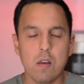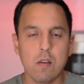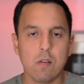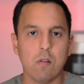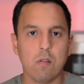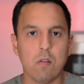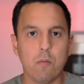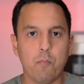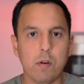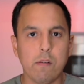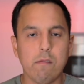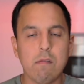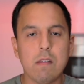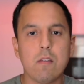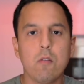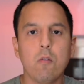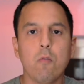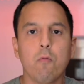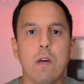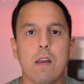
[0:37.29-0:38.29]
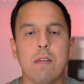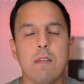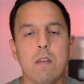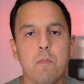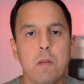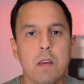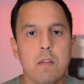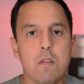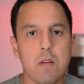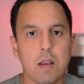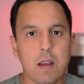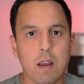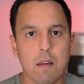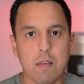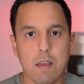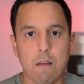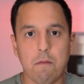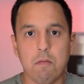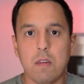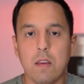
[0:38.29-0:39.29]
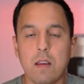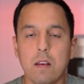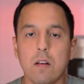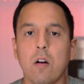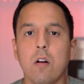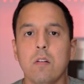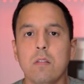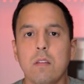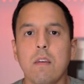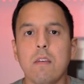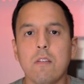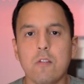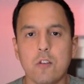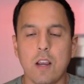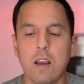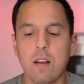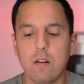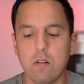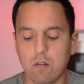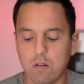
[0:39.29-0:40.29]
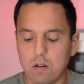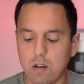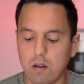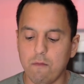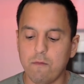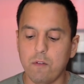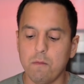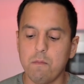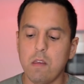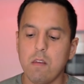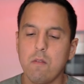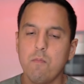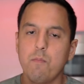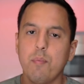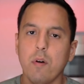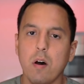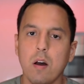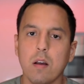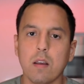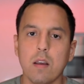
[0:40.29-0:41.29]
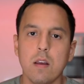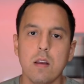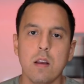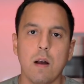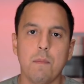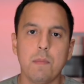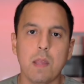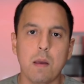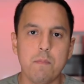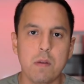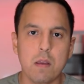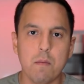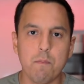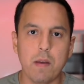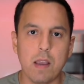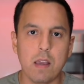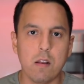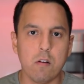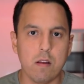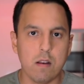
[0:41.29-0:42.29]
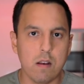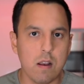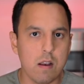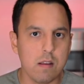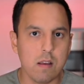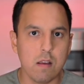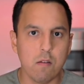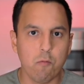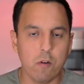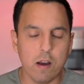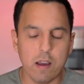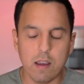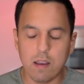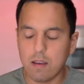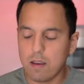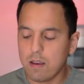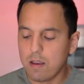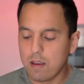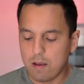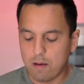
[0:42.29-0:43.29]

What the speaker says: So the previous two recipes you guys have seen on this channel come from this book. I'm not being paid in any way.